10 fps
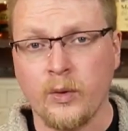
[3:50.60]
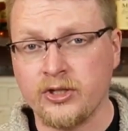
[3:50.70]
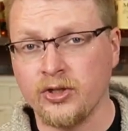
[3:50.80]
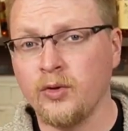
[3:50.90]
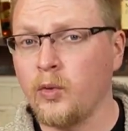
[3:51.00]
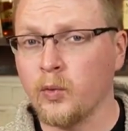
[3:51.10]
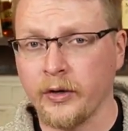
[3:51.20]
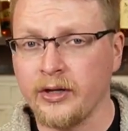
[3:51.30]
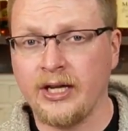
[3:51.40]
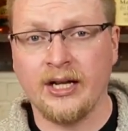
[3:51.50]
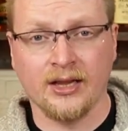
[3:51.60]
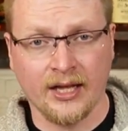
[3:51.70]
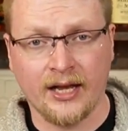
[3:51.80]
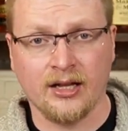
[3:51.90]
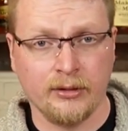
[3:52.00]
We do really
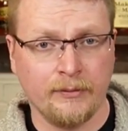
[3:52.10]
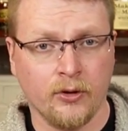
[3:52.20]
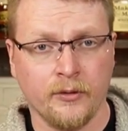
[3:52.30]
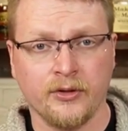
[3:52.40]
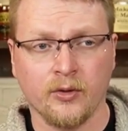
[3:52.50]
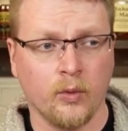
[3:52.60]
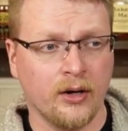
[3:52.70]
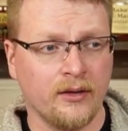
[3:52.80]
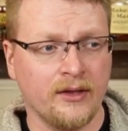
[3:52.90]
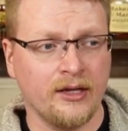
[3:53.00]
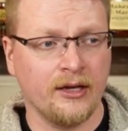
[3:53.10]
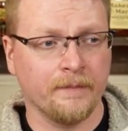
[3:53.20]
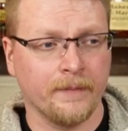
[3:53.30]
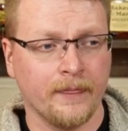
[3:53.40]
like Liberty Pole. They're one of the,